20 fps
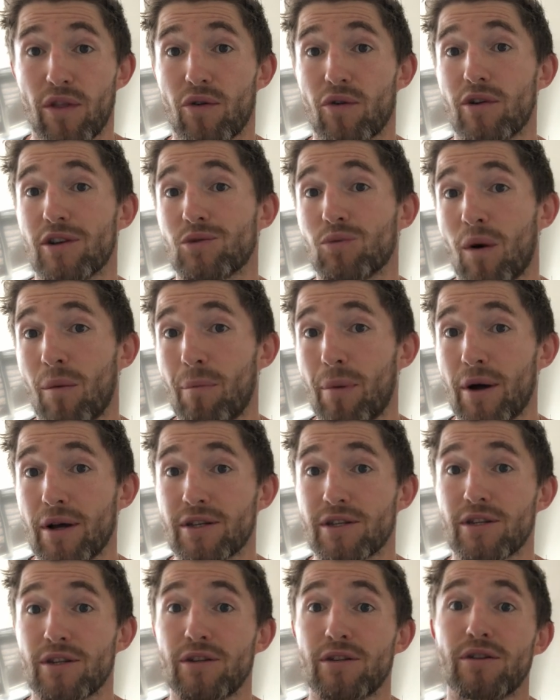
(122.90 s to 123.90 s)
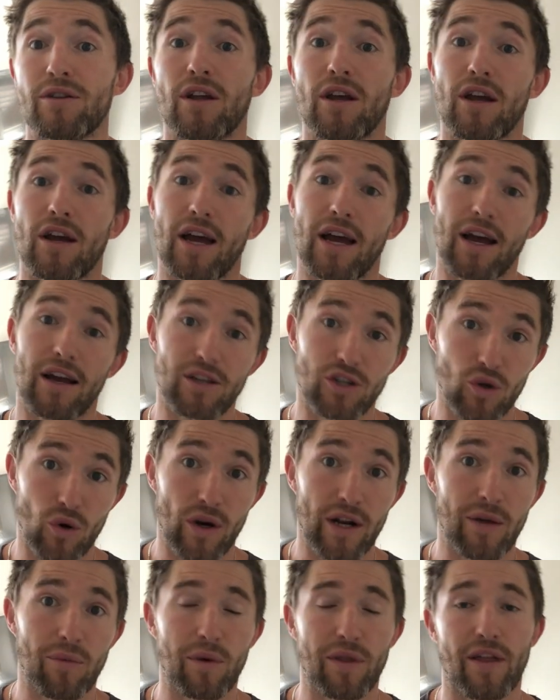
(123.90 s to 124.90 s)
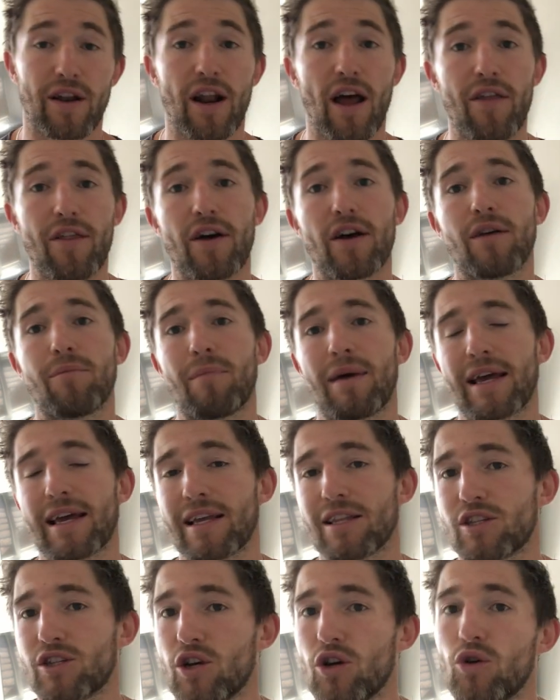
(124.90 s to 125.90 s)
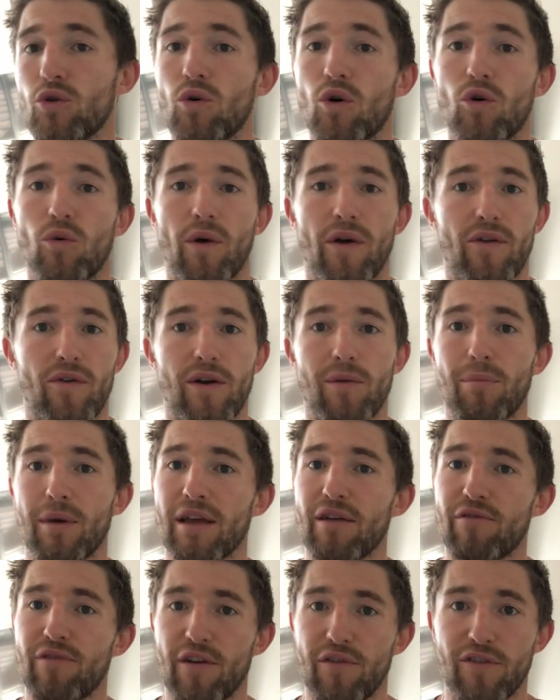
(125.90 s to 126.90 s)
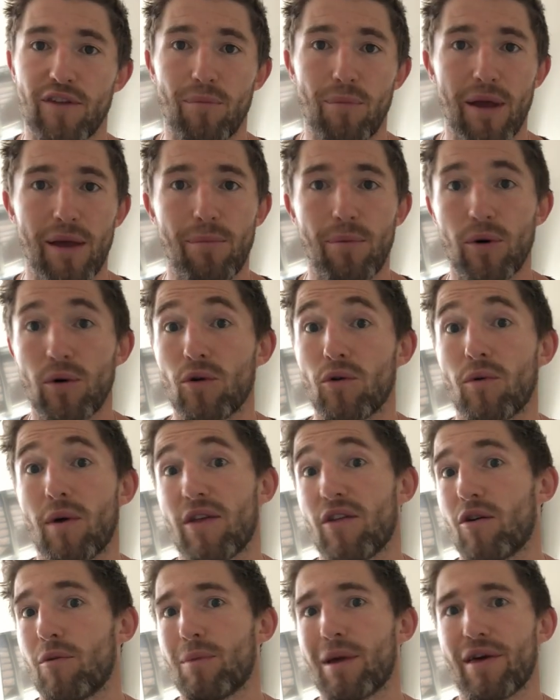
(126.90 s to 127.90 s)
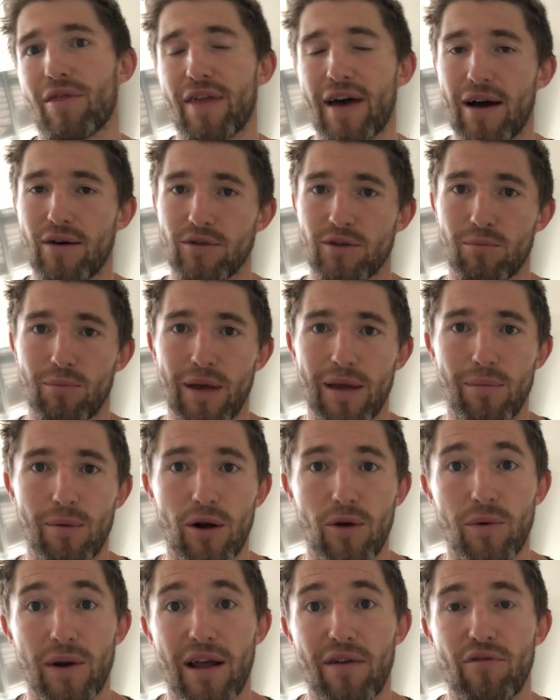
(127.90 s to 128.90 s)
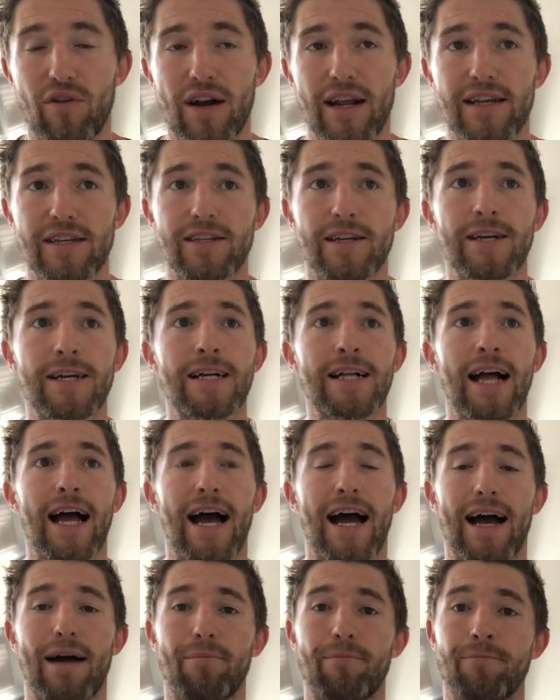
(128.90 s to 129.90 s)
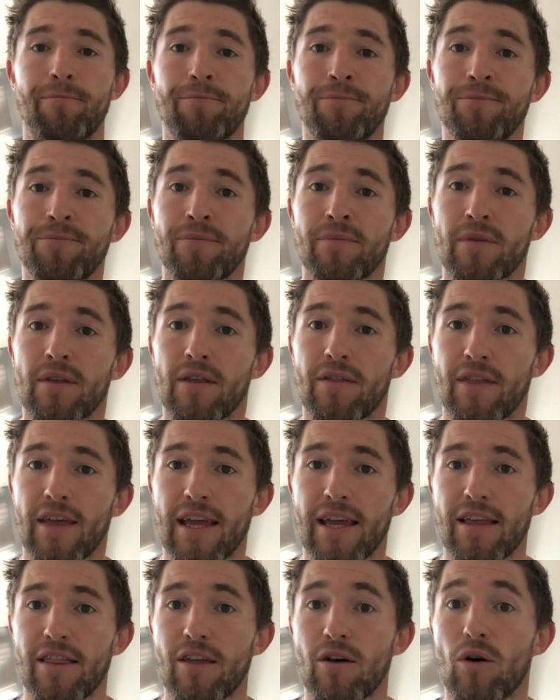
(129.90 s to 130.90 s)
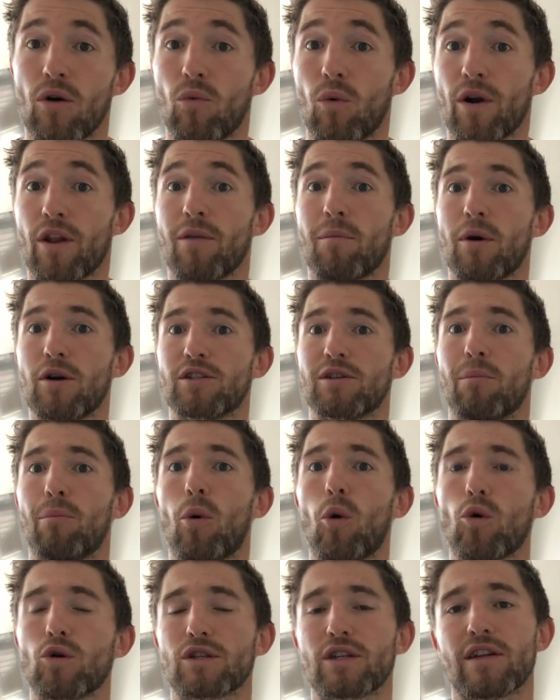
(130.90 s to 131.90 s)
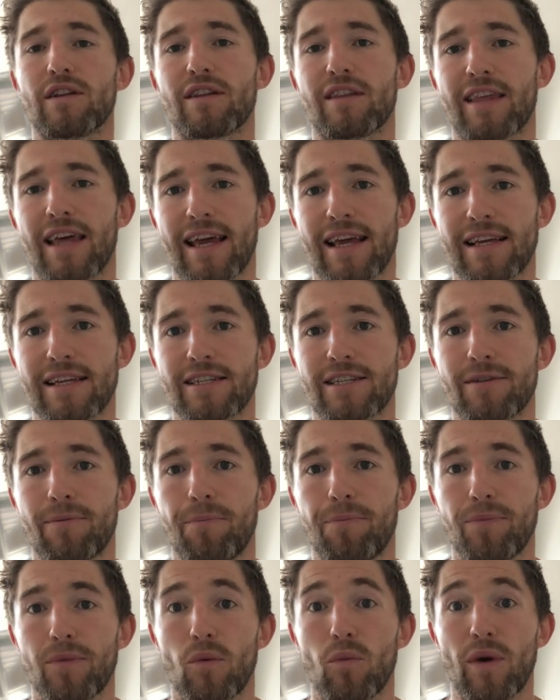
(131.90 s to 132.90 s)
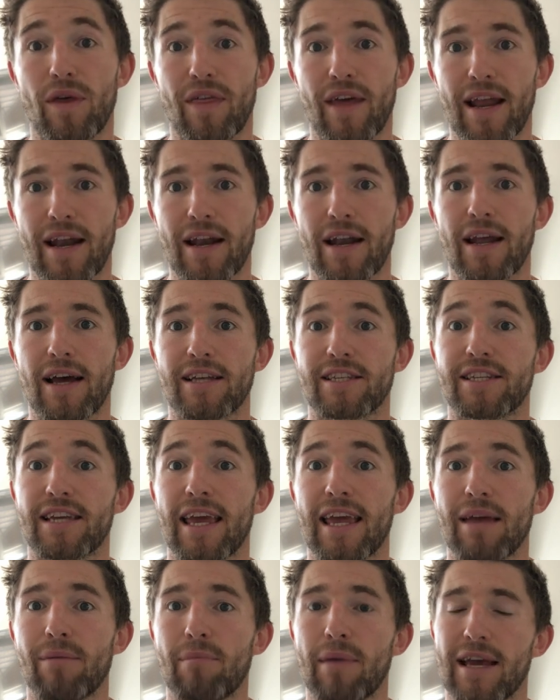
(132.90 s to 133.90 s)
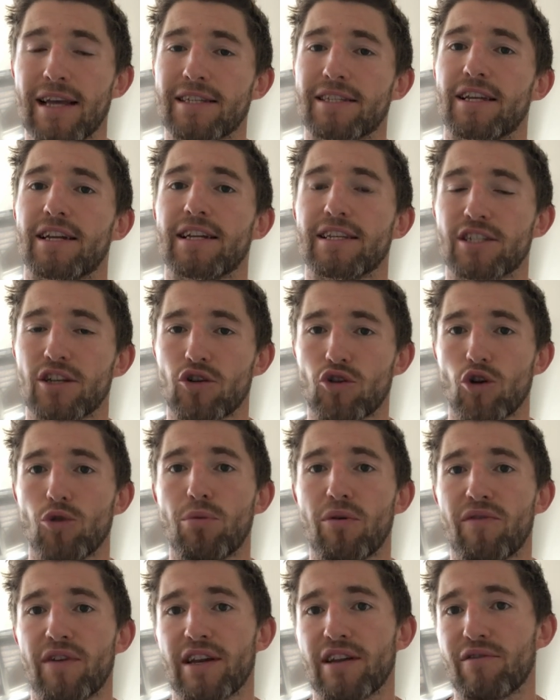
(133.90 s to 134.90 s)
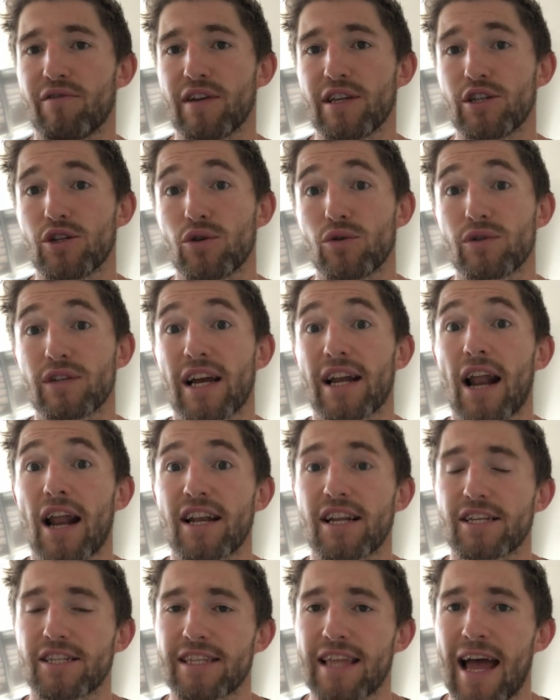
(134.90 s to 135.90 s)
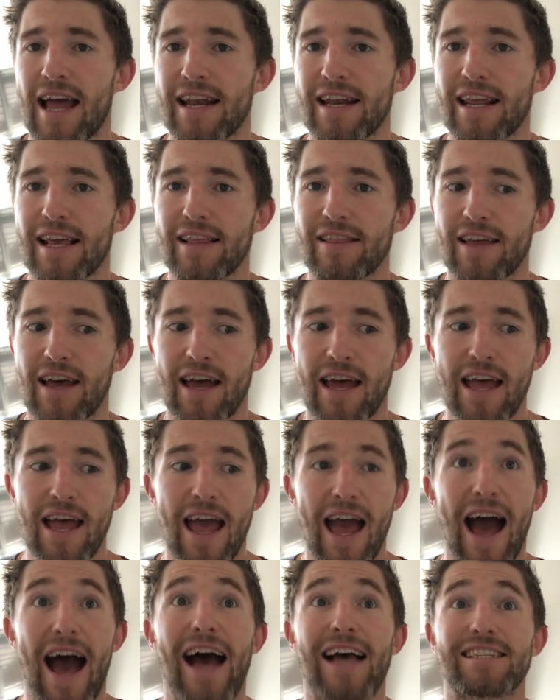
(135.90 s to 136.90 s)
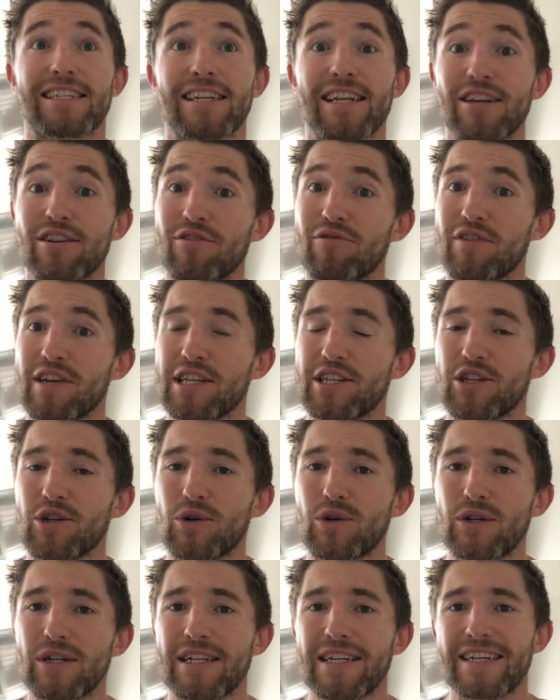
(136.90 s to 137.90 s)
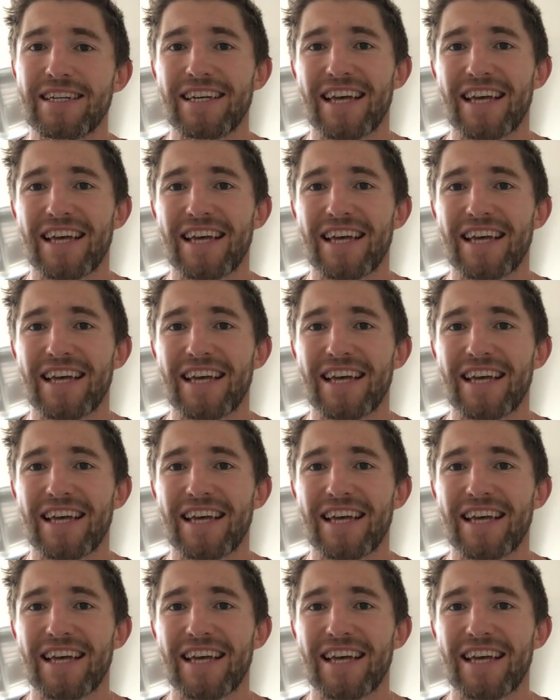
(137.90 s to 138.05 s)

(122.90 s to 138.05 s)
whether it's one person joining with another and making two, or whether it be 50 people, or whether it be 1,000 people, or whatever it is. One of the most important things within a team is that it's a group of individuals, and understanding that as an individual,